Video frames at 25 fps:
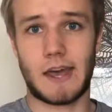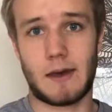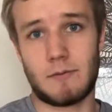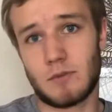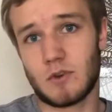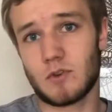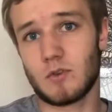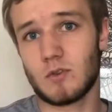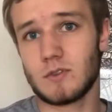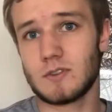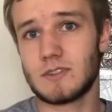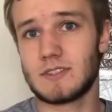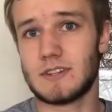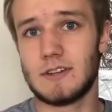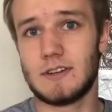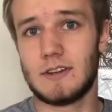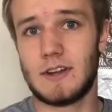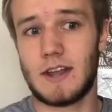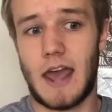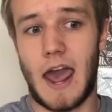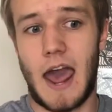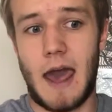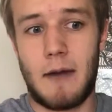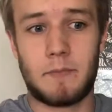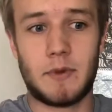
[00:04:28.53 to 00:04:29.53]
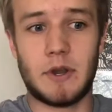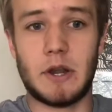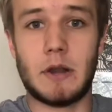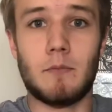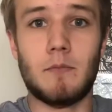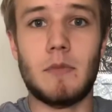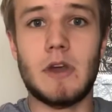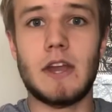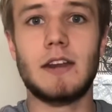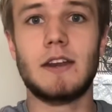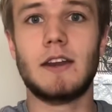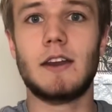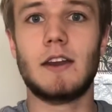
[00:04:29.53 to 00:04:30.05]
Chemicals that happen to
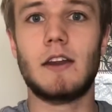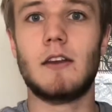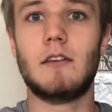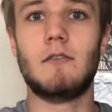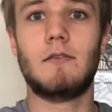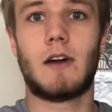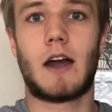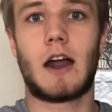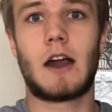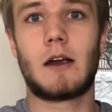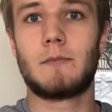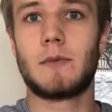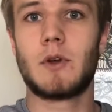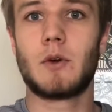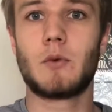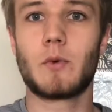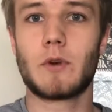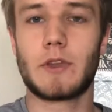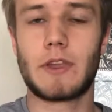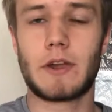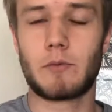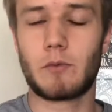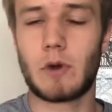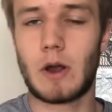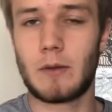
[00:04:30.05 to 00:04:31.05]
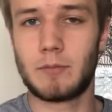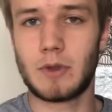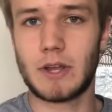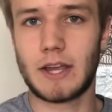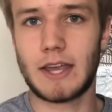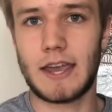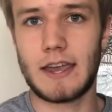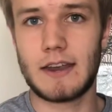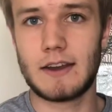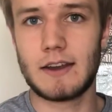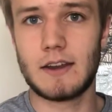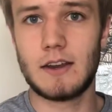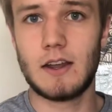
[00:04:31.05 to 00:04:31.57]
be in an environment where they
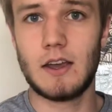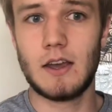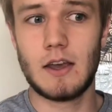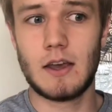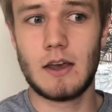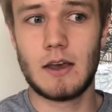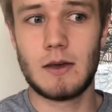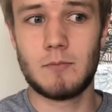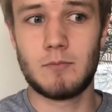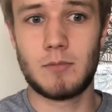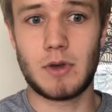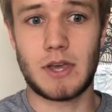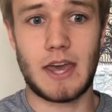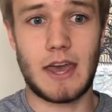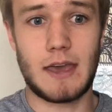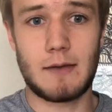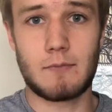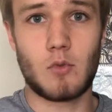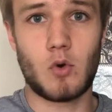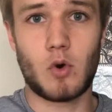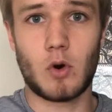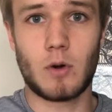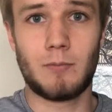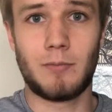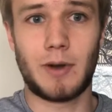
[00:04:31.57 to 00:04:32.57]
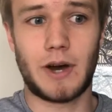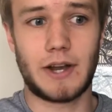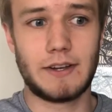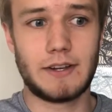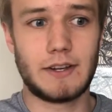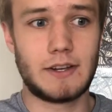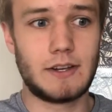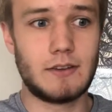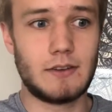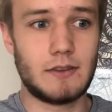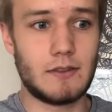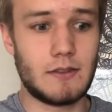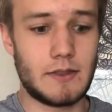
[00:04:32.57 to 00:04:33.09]
replicated became more
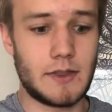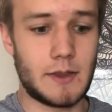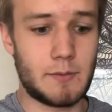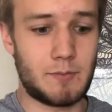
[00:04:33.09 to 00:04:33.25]
abundant.